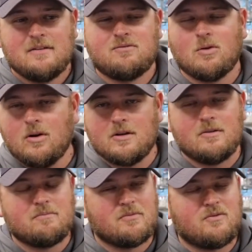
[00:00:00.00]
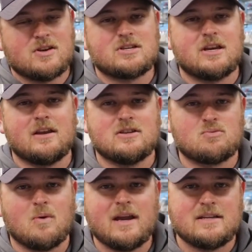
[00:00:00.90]
Florida fishing is
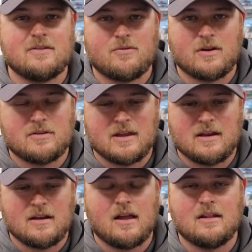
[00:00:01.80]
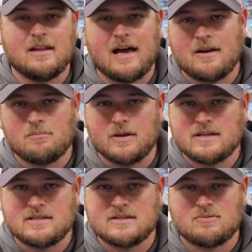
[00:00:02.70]
way different than a lot of
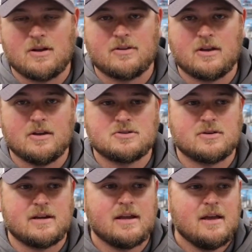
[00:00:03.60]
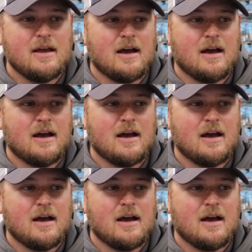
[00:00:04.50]
places around the country.